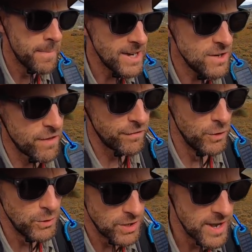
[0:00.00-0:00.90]
much of the
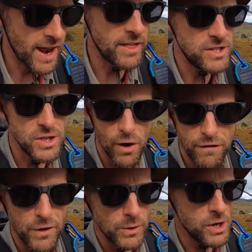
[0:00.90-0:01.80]
food and none of the
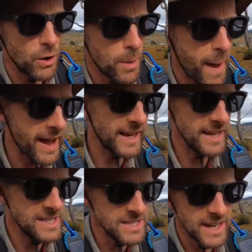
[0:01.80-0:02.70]
stove fuel, so her pack
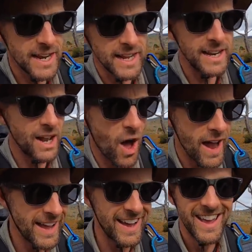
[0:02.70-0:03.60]
isn't getting any
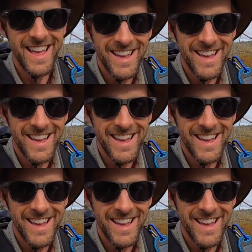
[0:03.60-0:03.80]
lighter